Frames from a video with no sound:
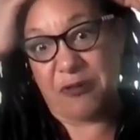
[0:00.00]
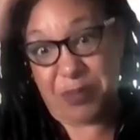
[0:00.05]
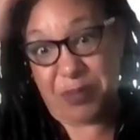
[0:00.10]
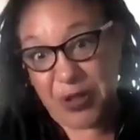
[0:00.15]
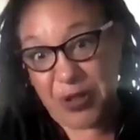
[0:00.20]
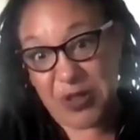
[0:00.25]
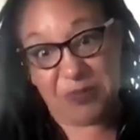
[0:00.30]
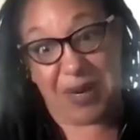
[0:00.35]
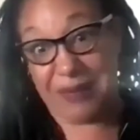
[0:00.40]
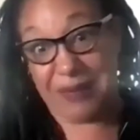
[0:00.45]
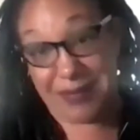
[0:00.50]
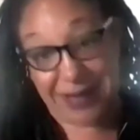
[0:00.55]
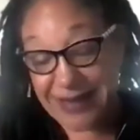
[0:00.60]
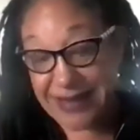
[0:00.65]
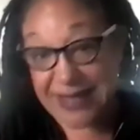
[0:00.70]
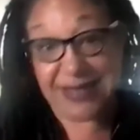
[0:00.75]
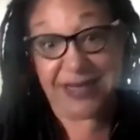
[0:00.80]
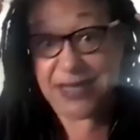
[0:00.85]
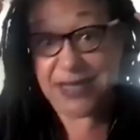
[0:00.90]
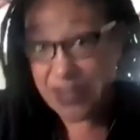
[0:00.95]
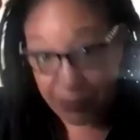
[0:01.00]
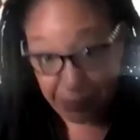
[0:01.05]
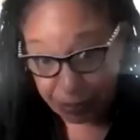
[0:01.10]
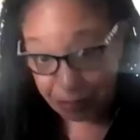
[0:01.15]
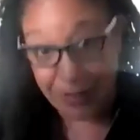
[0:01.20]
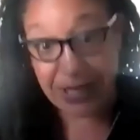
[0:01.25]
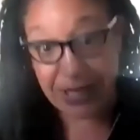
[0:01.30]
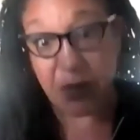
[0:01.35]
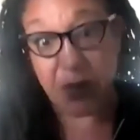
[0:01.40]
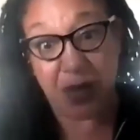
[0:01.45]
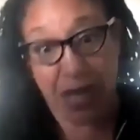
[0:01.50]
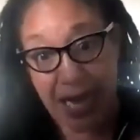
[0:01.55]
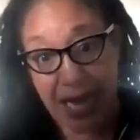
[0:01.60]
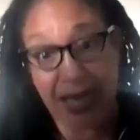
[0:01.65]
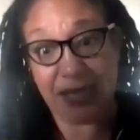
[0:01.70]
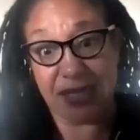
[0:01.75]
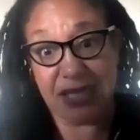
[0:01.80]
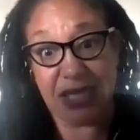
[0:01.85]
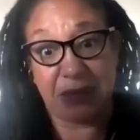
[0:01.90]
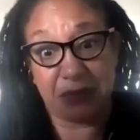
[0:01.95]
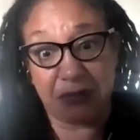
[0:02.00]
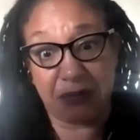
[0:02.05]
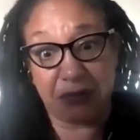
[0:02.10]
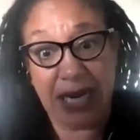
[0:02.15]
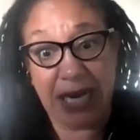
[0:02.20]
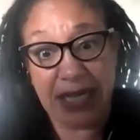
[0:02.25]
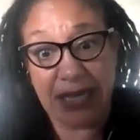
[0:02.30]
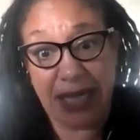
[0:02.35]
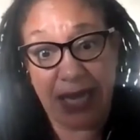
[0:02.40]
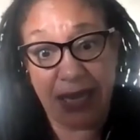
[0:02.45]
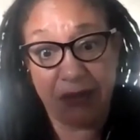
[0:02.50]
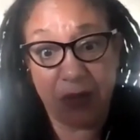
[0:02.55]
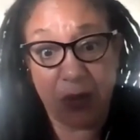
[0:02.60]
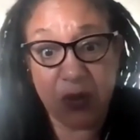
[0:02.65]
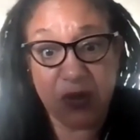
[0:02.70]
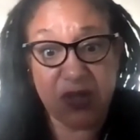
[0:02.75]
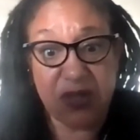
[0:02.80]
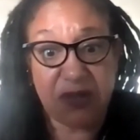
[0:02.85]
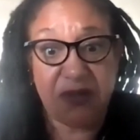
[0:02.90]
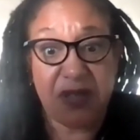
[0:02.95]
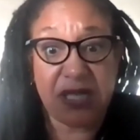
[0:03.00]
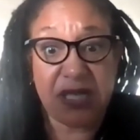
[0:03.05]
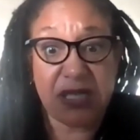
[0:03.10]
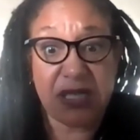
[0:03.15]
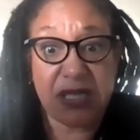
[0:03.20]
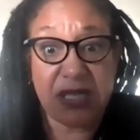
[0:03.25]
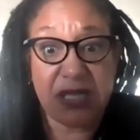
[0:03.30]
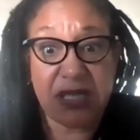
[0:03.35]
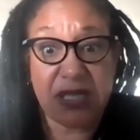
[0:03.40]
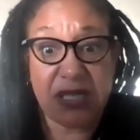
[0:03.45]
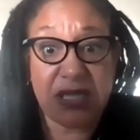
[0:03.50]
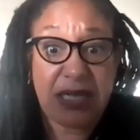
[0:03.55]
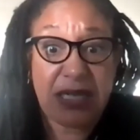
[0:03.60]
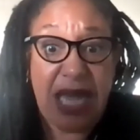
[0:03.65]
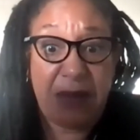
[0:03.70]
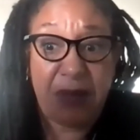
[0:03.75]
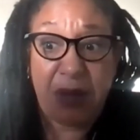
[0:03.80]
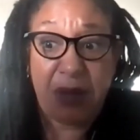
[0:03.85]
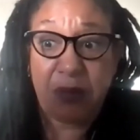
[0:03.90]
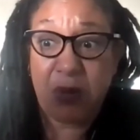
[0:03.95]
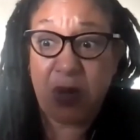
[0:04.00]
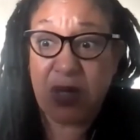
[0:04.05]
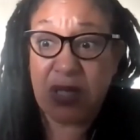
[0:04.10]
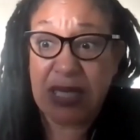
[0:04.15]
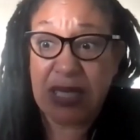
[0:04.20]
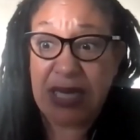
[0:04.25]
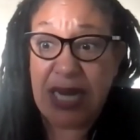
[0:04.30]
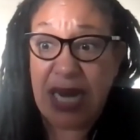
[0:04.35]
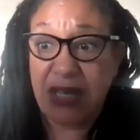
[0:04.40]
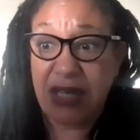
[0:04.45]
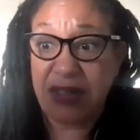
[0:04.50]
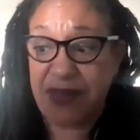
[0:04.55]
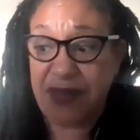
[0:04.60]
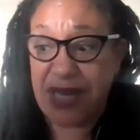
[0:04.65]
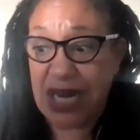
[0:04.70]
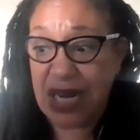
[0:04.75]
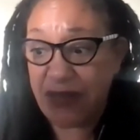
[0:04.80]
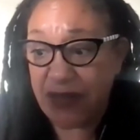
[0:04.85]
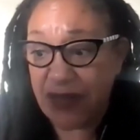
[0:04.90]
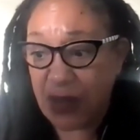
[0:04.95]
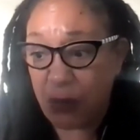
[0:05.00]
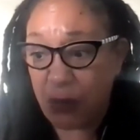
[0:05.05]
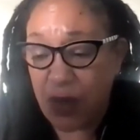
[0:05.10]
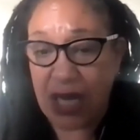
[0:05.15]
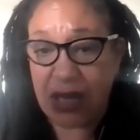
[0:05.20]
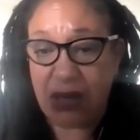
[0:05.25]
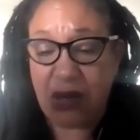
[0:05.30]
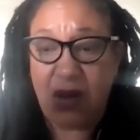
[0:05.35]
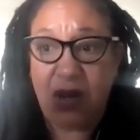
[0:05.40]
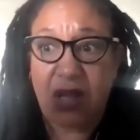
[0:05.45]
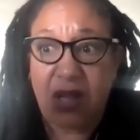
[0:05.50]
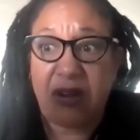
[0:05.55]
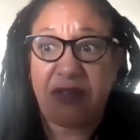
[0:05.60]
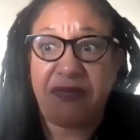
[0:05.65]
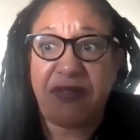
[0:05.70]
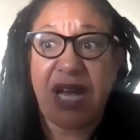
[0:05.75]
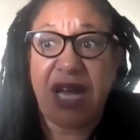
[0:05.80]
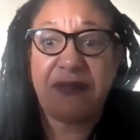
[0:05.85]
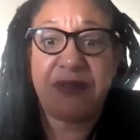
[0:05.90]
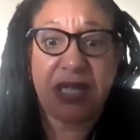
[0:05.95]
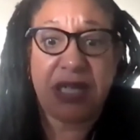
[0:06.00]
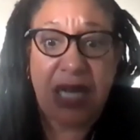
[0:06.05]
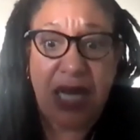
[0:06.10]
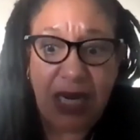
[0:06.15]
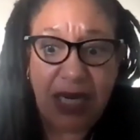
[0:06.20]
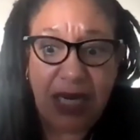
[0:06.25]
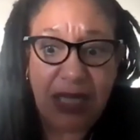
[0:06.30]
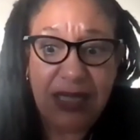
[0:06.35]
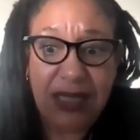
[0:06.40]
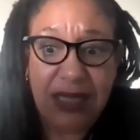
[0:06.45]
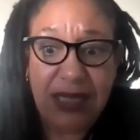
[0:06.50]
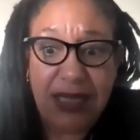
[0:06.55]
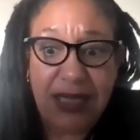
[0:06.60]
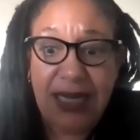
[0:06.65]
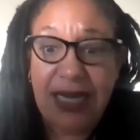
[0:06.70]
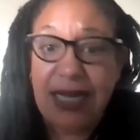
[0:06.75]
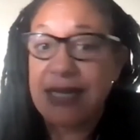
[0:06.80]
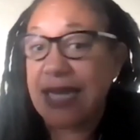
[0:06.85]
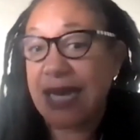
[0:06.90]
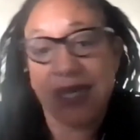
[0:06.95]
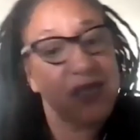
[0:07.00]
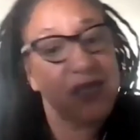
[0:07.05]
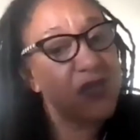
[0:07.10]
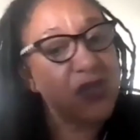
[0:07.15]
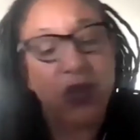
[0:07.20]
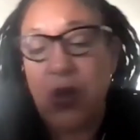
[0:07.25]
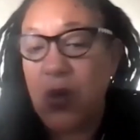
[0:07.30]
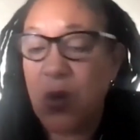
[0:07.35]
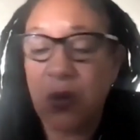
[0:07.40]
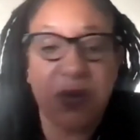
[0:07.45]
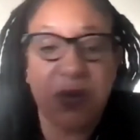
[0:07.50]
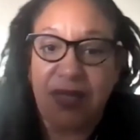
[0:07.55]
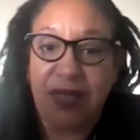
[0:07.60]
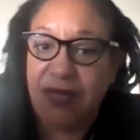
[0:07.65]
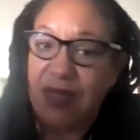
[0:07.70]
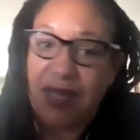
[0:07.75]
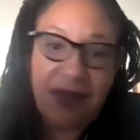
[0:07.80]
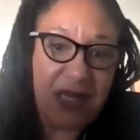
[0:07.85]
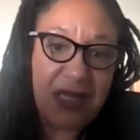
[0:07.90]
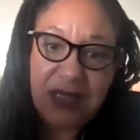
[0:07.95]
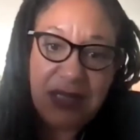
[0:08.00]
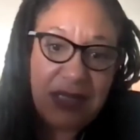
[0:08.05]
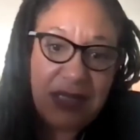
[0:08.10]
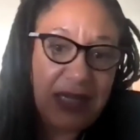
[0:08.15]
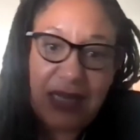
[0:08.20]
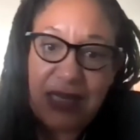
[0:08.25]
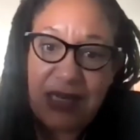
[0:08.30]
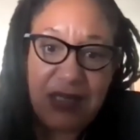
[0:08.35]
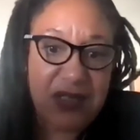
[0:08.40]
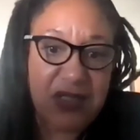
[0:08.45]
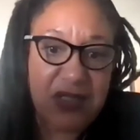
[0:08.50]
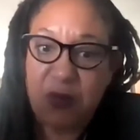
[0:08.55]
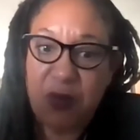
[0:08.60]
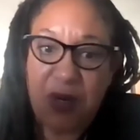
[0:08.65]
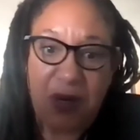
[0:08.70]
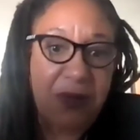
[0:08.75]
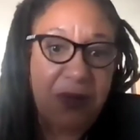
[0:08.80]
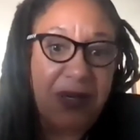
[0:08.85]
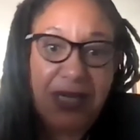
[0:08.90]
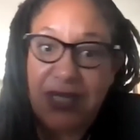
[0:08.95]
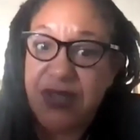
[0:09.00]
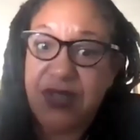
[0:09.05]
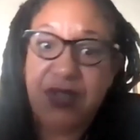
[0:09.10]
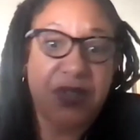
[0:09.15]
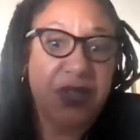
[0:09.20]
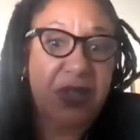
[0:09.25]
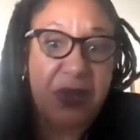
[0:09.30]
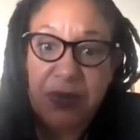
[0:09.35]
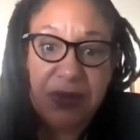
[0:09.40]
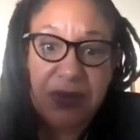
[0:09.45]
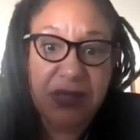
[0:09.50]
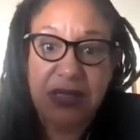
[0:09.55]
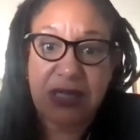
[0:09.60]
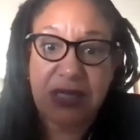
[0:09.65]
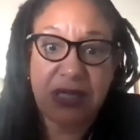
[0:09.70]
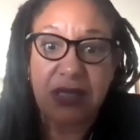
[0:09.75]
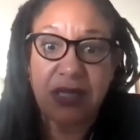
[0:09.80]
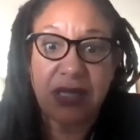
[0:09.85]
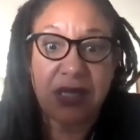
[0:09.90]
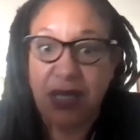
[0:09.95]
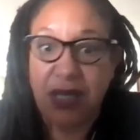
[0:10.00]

Sort of blows this is a brand new concept, right? Like most of us came up working a 9 to 5 and then what I call our 5 to 9. That is the only thing that is going to get us to where we need to go.